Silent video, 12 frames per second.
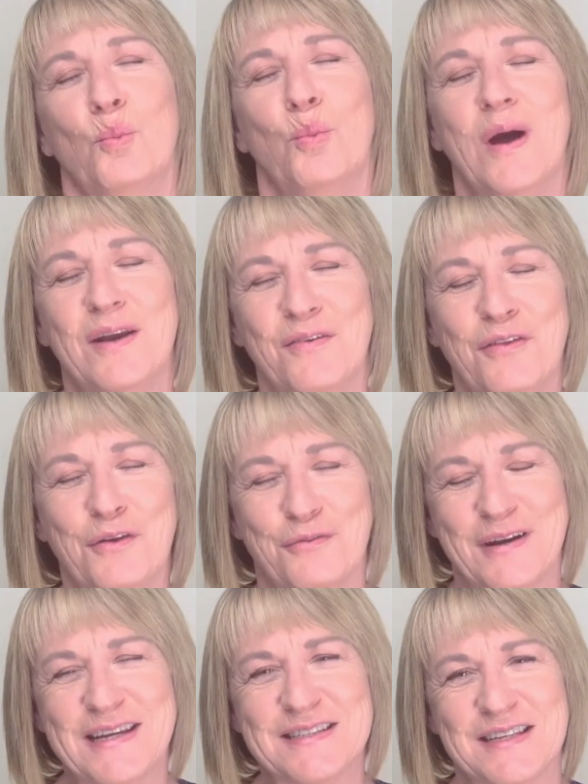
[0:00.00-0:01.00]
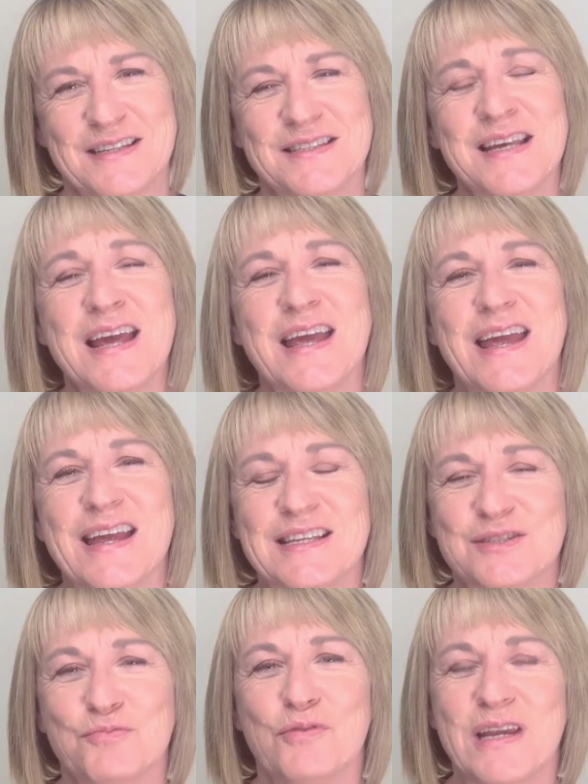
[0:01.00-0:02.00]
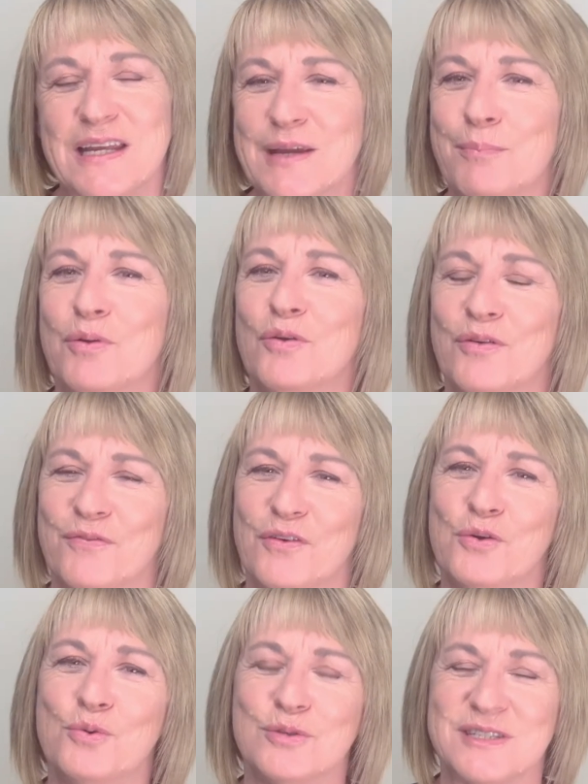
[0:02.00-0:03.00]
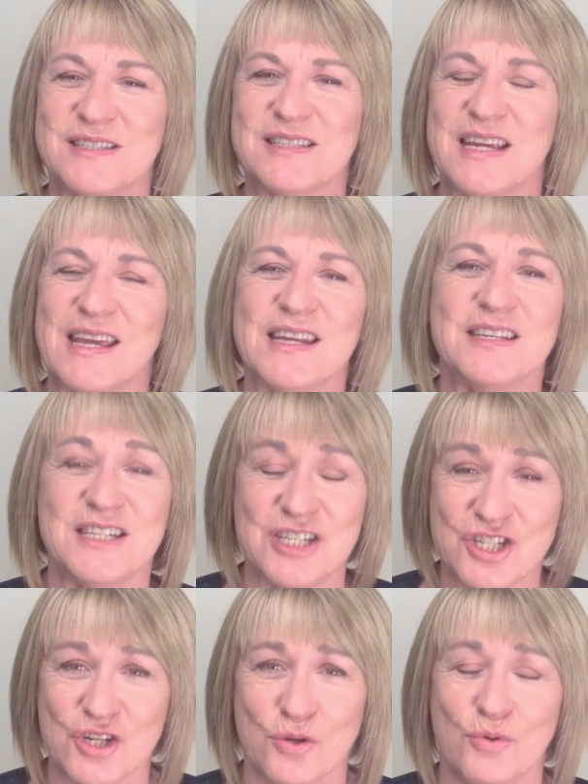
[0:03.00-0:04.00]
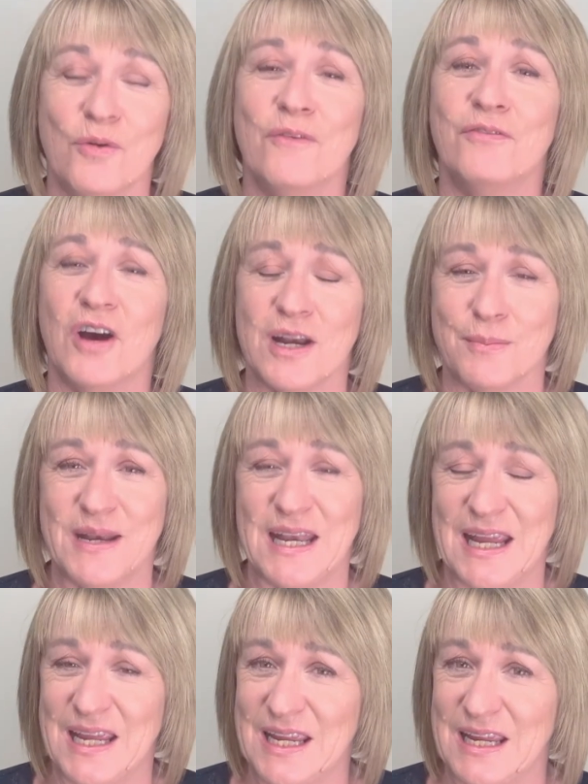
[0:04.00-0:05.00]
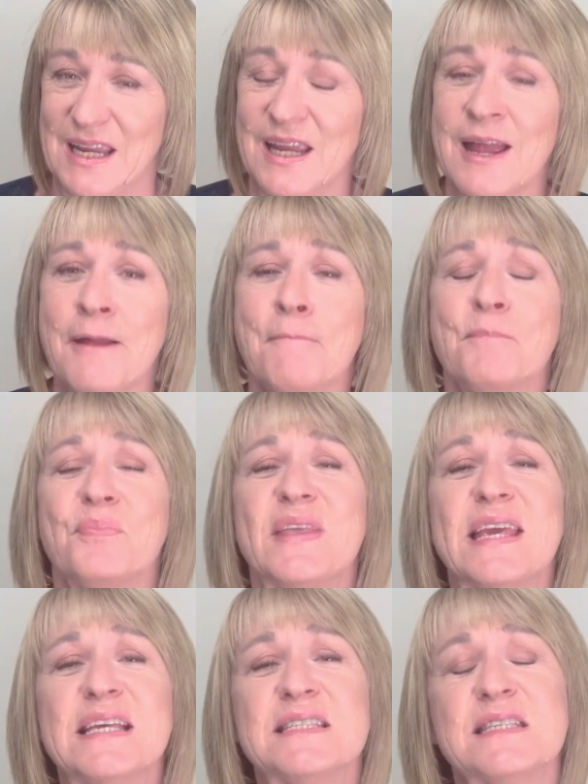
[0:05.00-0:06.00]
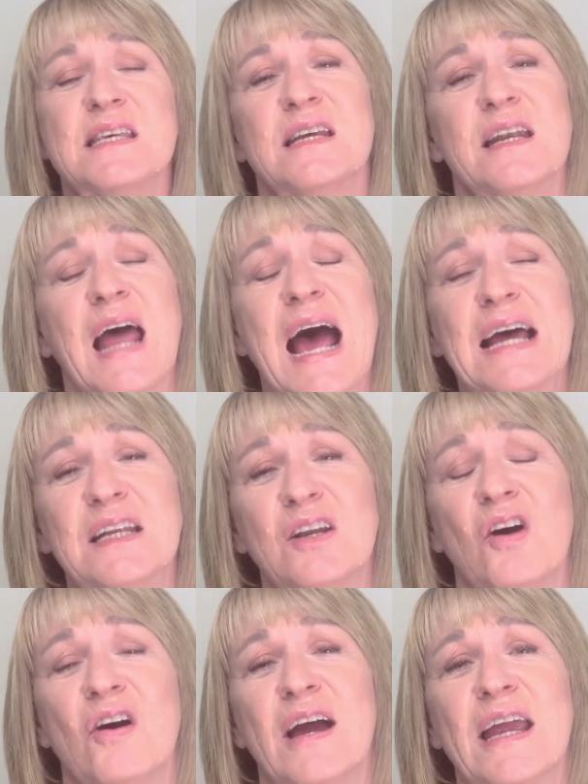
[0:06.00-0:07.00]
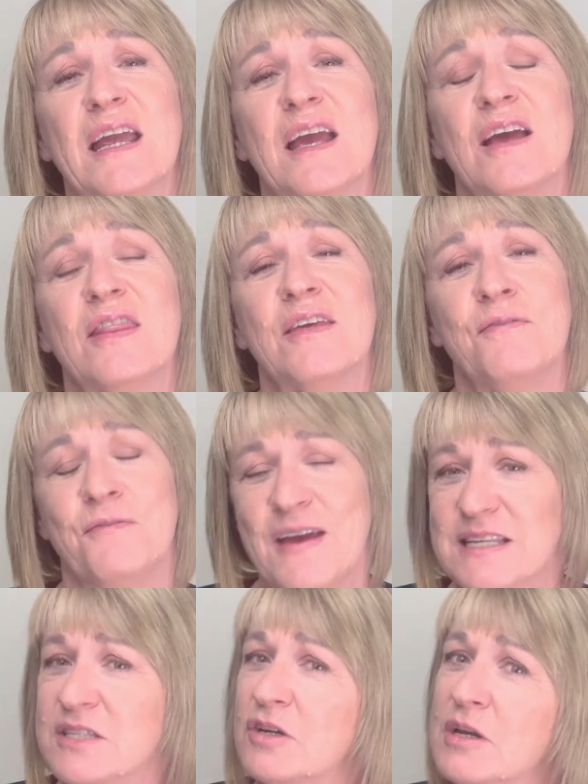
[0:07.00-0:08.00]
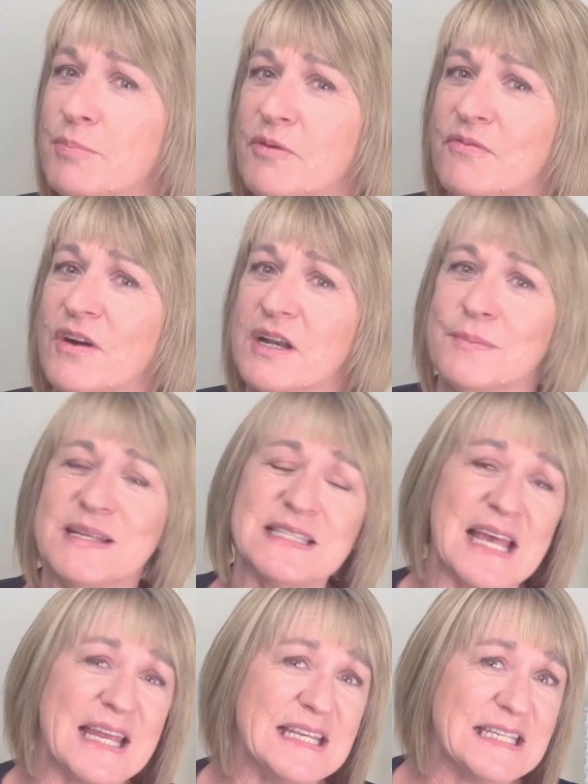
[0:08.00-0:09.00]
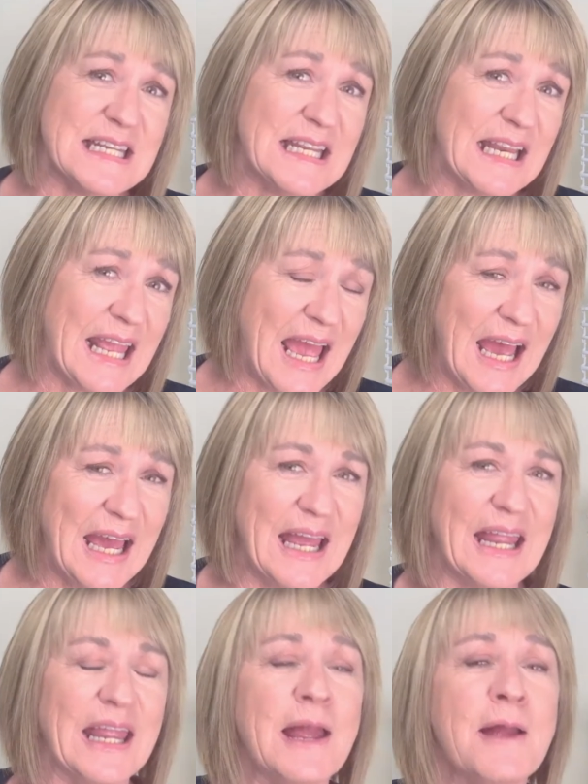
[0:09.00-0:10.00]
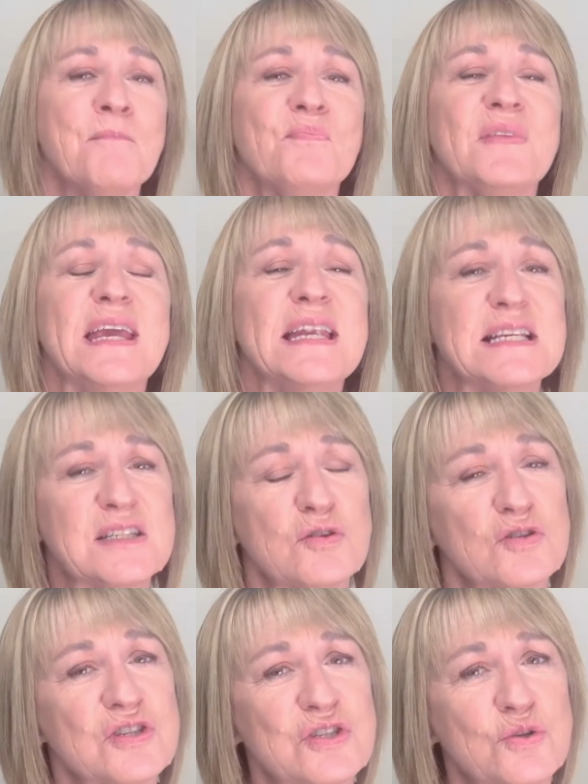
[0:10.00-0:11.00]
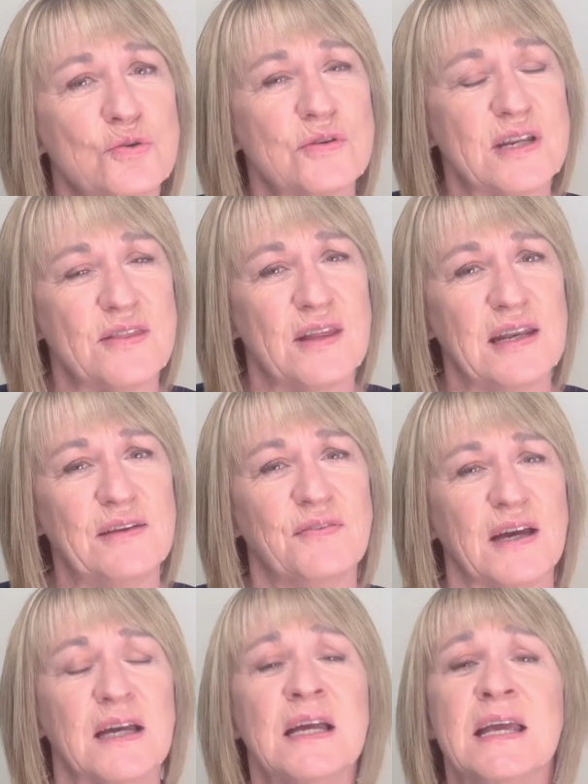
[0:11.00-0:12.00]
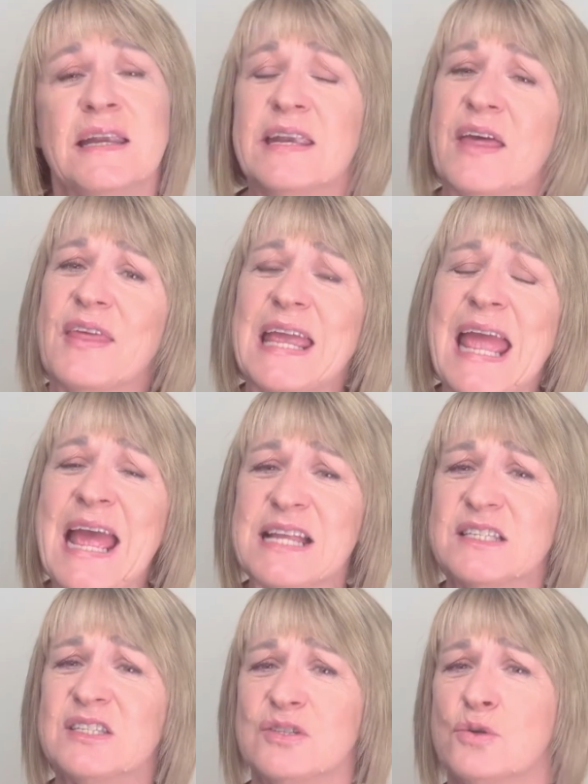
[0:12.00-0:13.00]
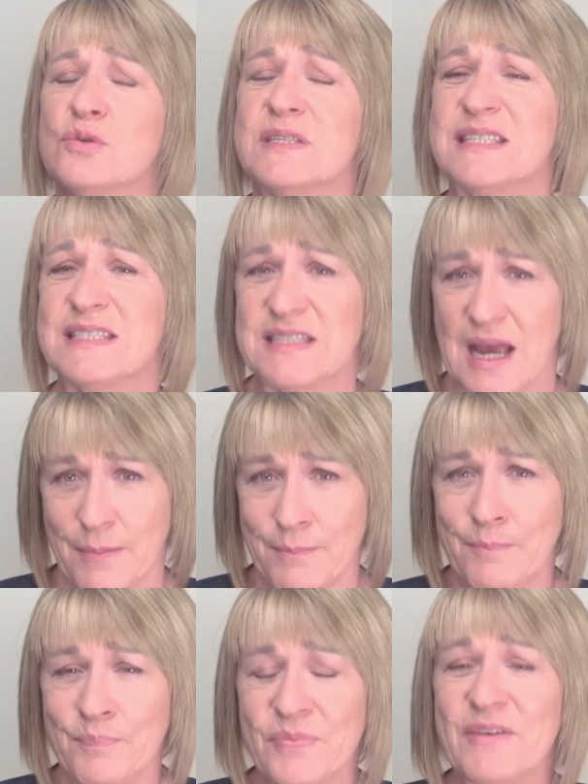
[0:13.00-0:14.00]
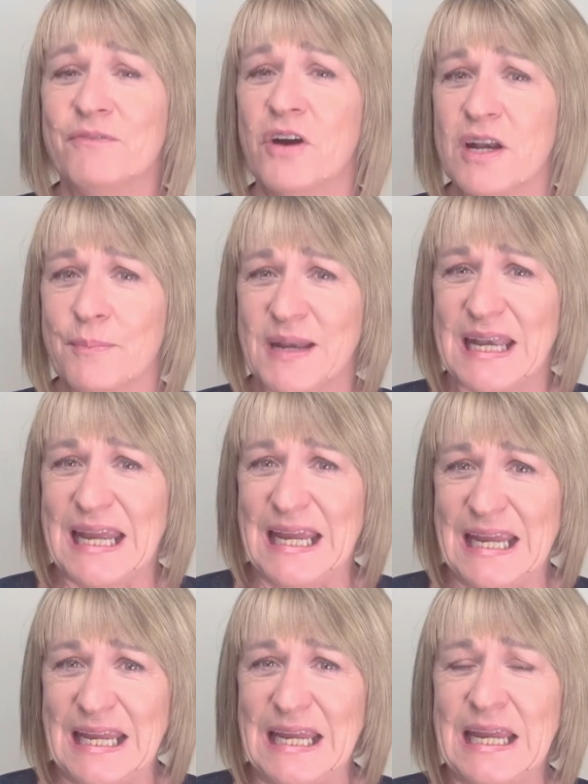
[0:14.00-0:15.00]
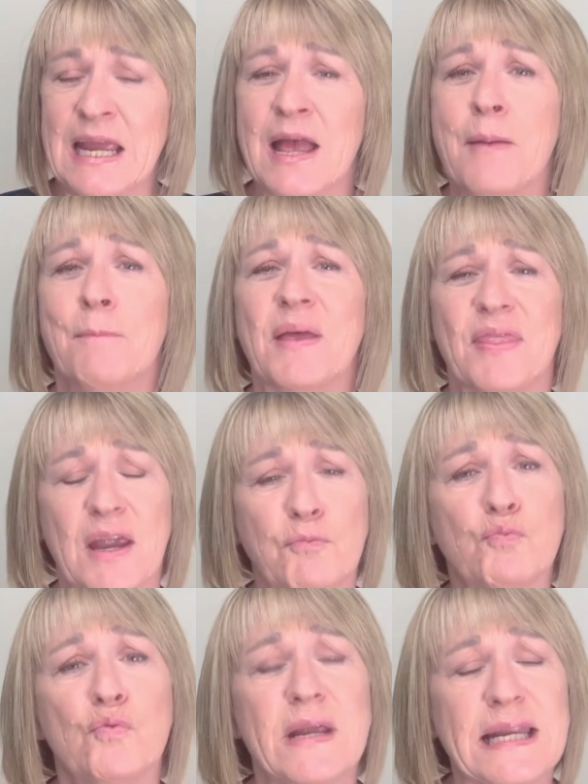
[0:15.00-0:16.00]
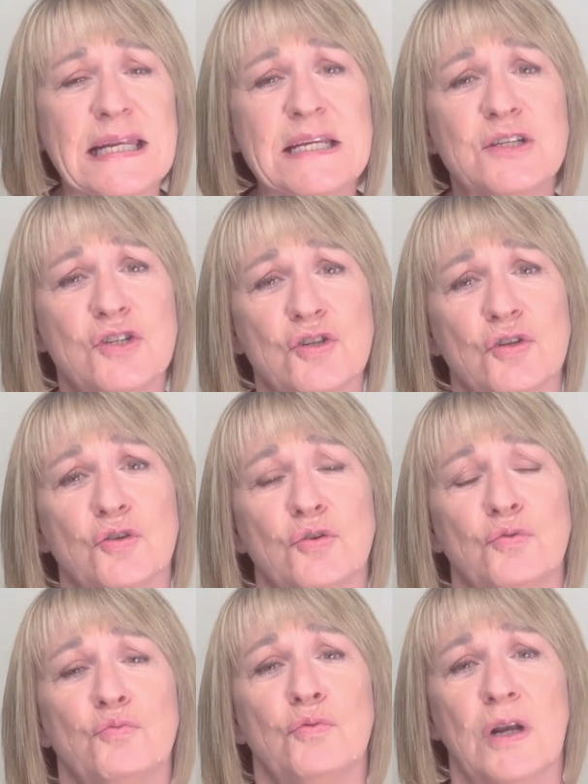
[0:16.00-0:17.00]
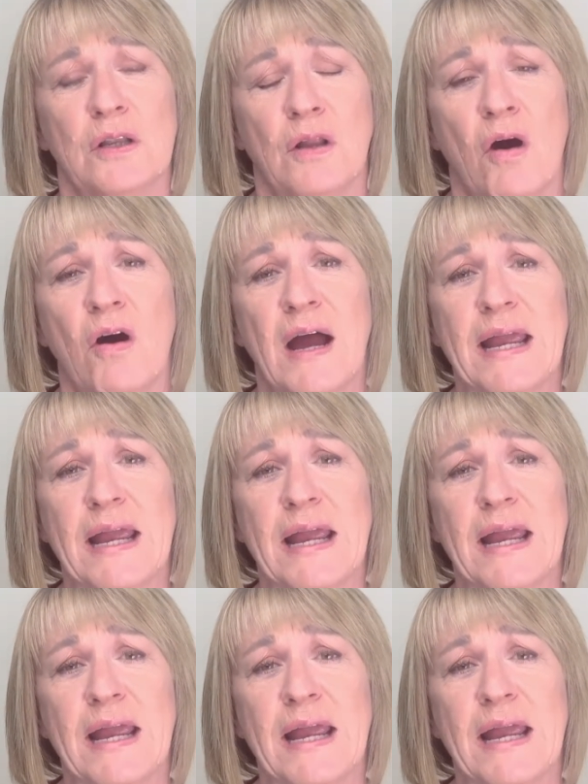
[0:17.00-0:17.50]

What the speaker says: One of the reasons it's really important for horses to get additional vitamin E is that unlike the fat-soluble vitamins A, D and K, it is not stored in the liver. Now they can store some vitamin E, but they really do rely